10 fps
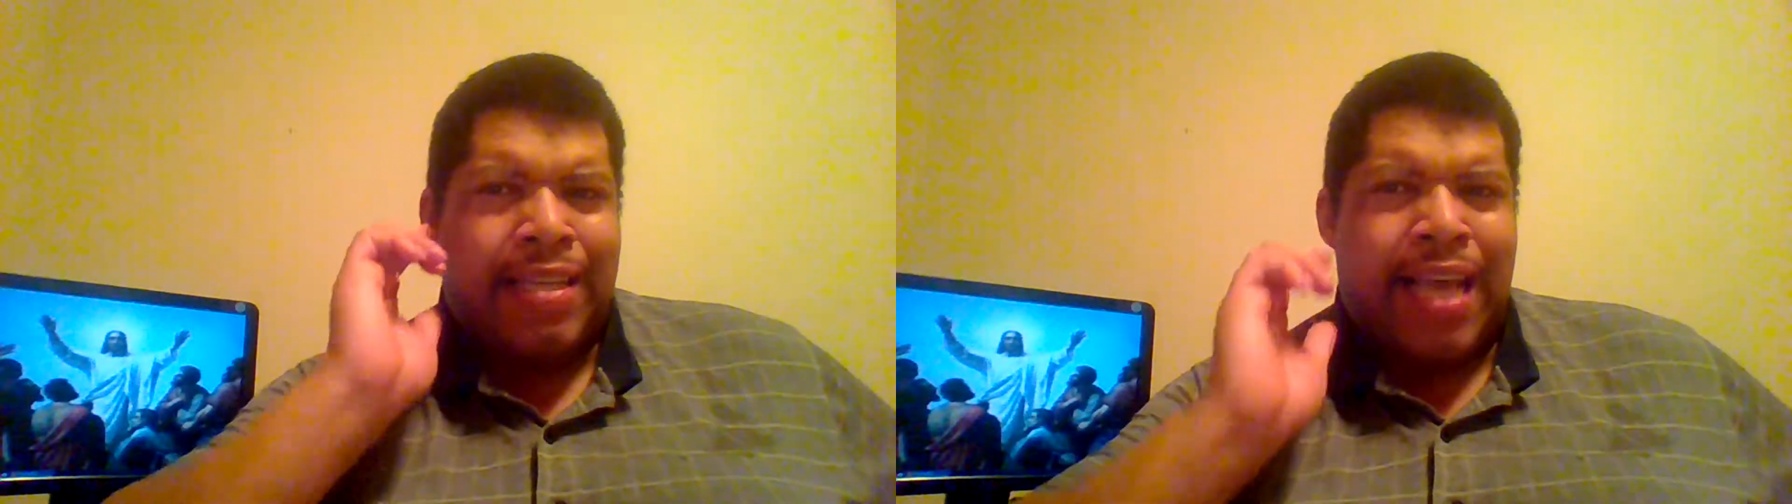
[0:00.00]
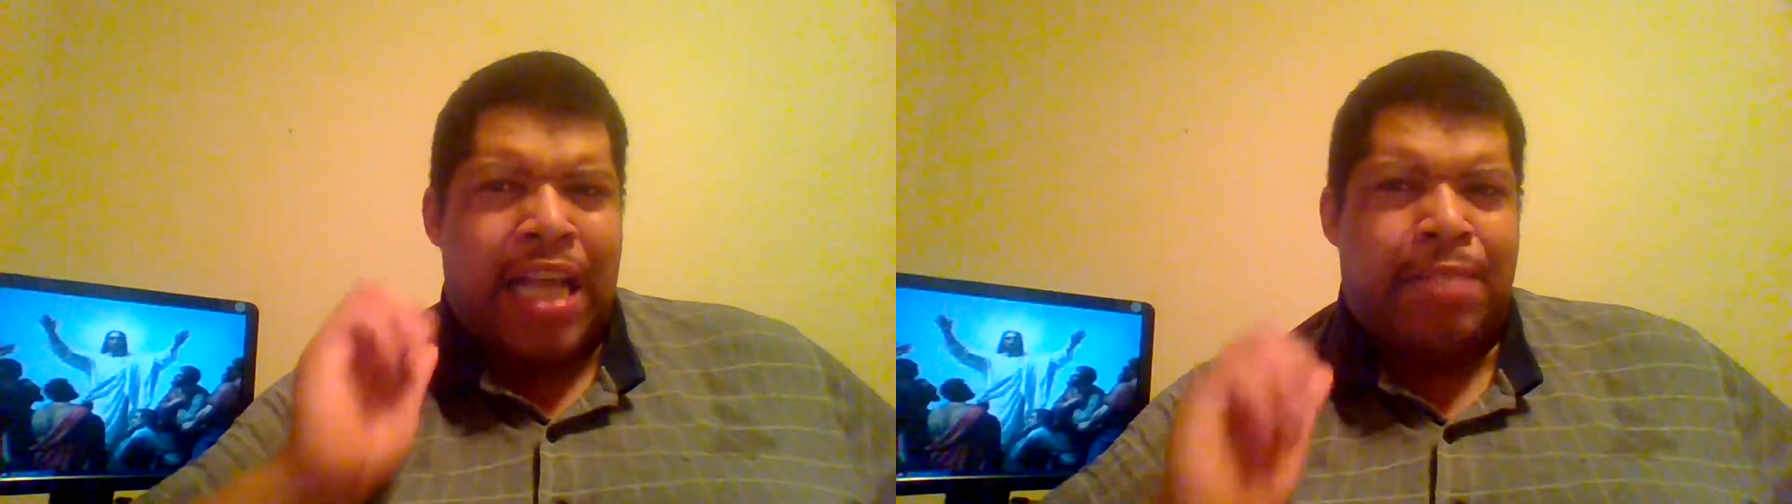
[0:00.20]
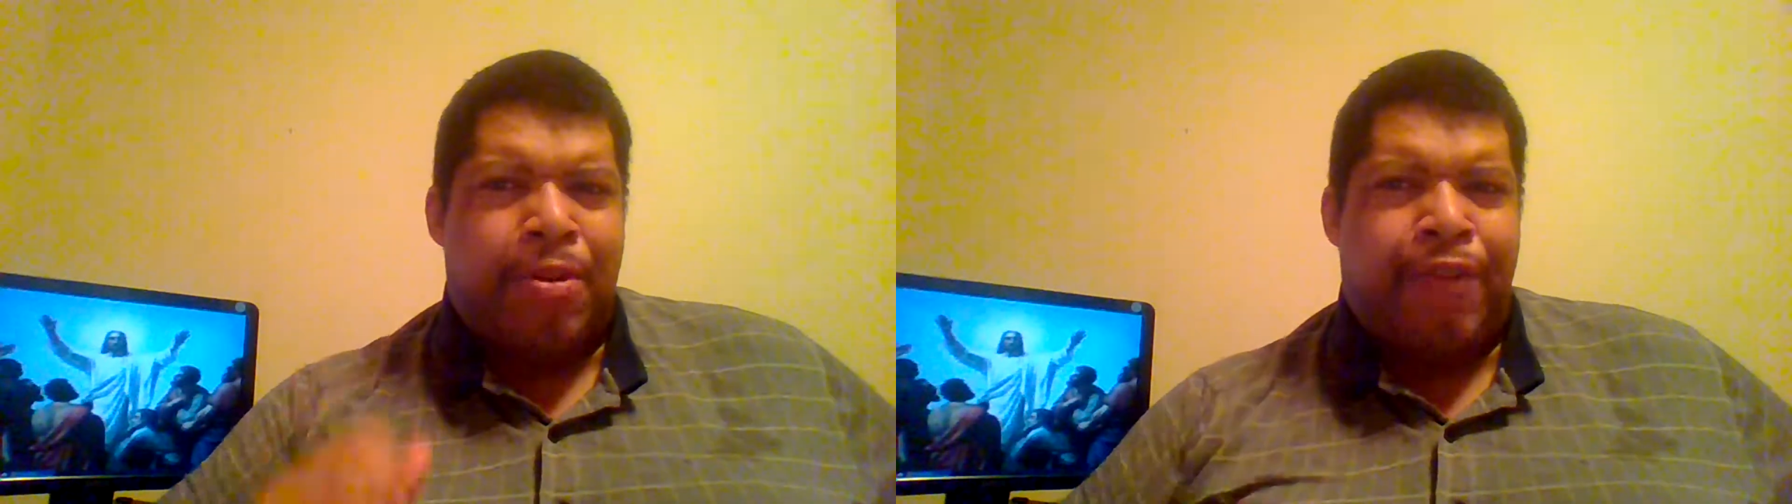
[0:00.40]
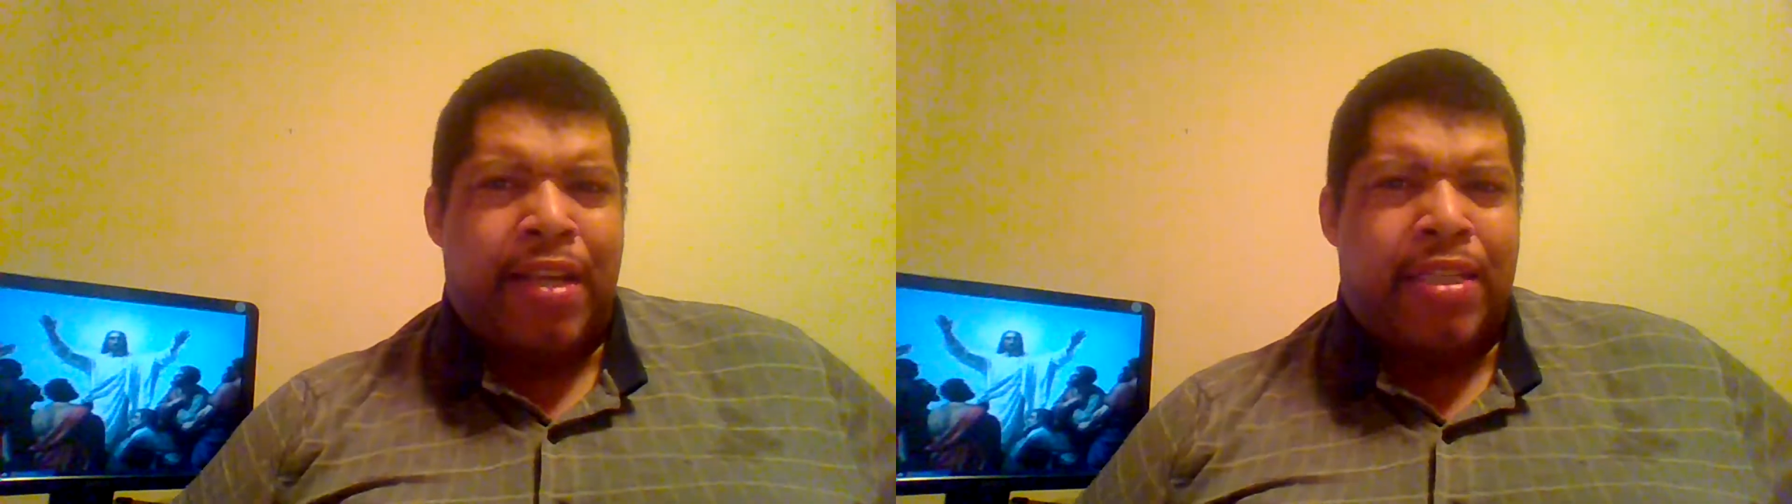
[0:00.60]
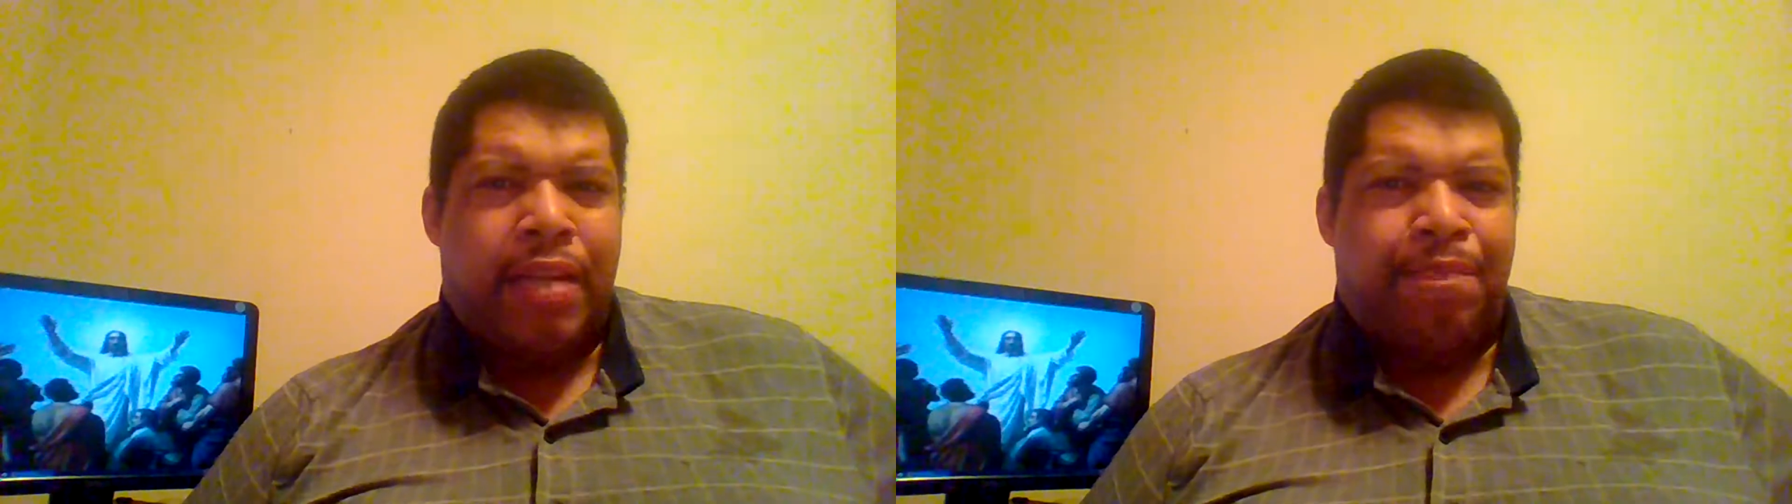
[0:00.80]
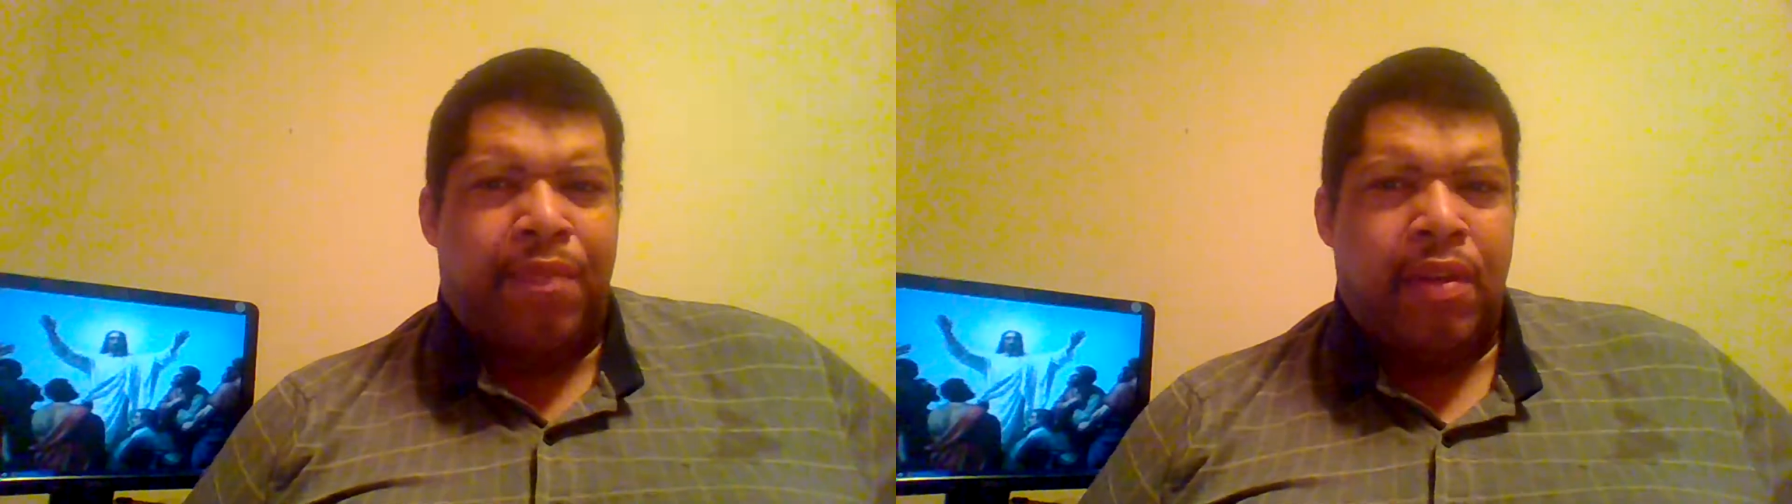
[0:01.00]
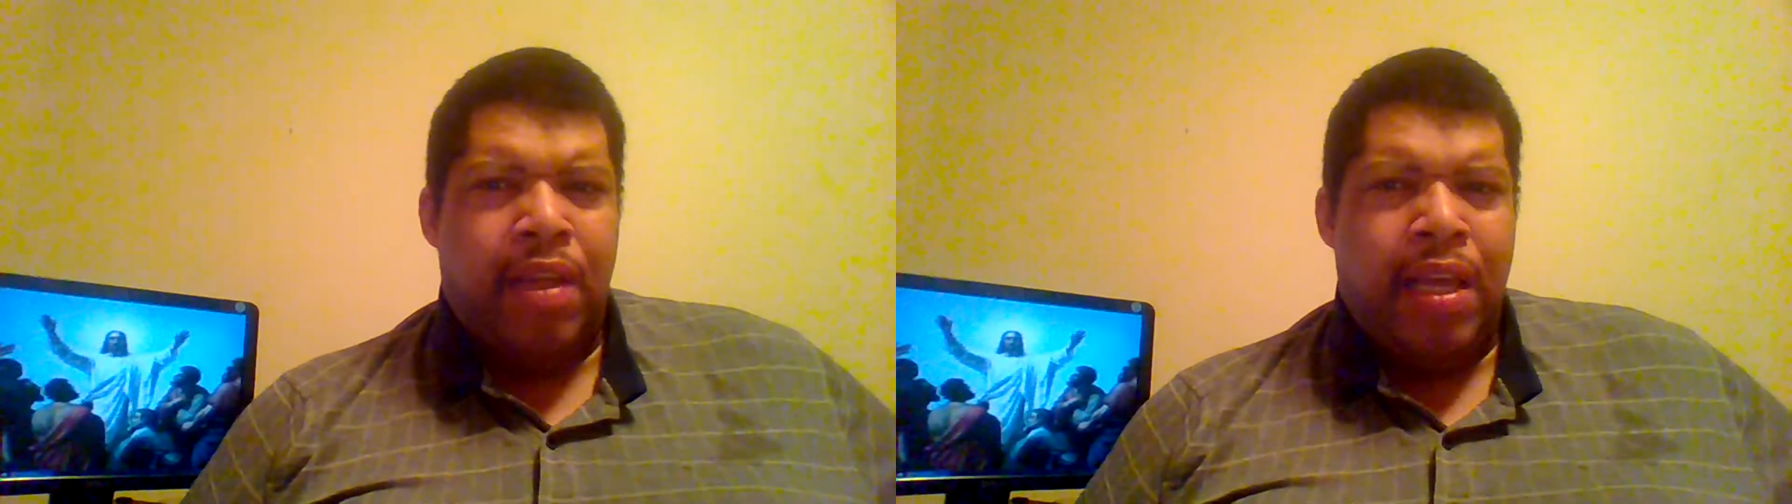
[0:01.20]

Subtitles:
has been risen,